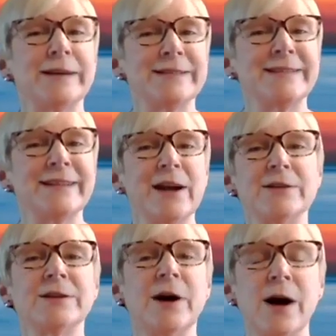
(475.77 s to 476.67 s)
to stay
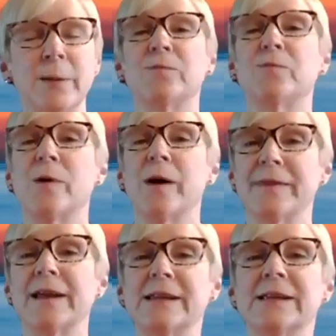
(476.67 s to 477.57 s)
on top of what
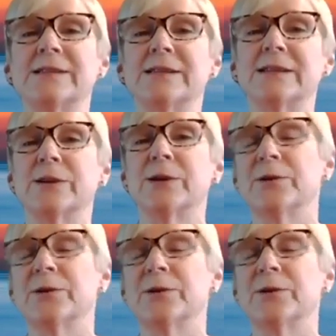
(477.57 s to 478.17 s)
they need to do